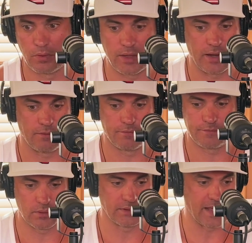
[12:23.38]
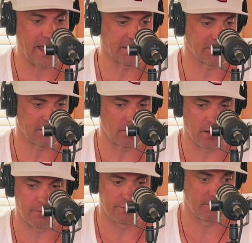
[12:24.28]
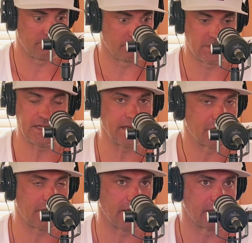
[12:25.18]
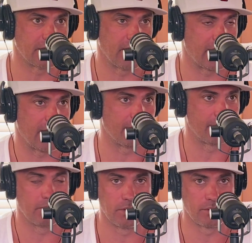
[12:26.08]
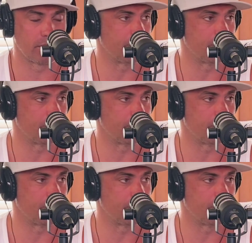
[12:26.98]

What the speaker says: that have dads of teenage kids that have literally